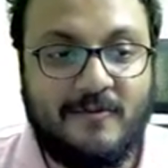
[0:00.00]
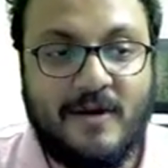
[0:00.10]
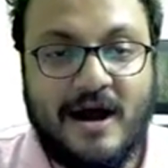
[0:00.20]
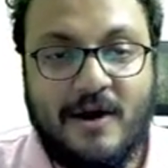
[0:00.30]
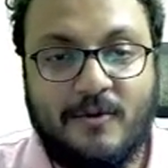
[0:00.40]

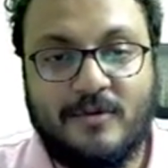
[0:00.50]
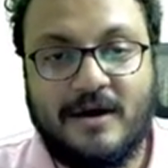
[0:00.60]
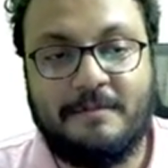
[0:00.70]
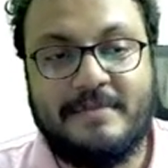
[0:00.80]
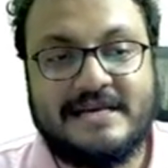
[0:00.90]
wow
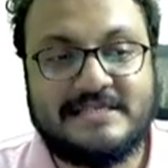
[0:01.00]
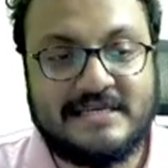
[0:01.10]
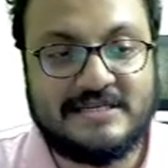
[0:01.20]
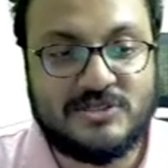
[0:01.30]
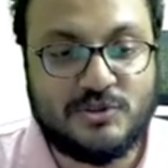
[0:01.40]

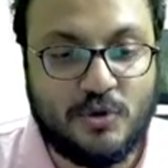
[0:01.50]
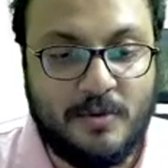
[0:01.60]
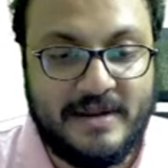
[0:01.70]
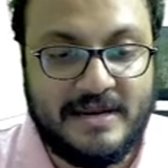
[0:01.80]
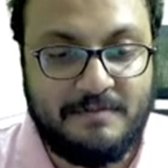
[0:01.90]
amazing so
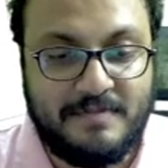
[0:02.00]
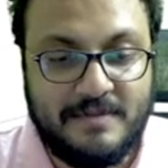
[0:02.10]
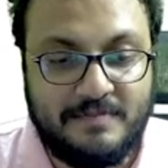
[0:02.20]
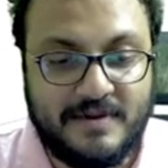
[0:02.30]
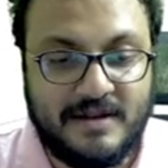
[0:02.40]
many
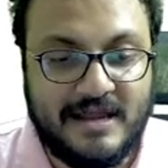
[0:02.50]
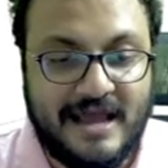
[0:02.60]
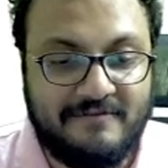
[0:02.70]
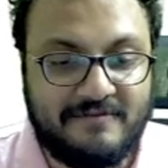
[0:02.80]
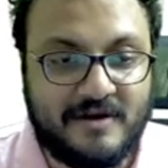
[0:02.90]
people
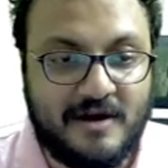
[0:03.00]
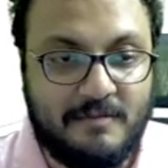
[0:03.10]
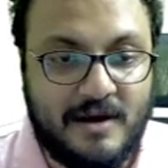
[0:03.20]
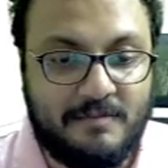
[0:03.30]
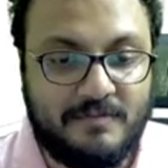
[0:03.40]
have come
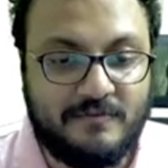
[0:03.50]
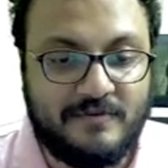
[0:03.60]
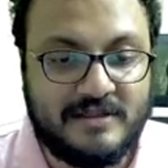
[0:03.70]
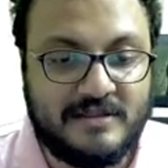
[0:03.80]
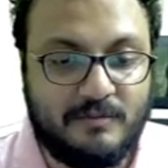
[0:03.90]
up
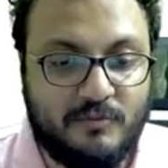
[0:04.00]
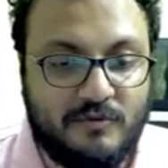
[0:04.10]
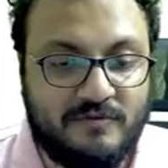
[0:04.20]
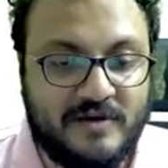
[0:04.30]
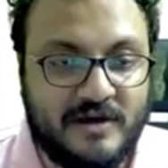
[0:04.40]
with the
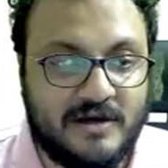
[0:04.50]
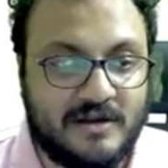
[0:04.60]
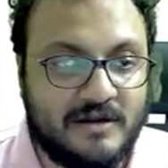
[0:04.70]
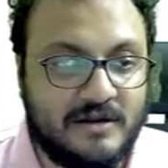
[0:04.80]
move here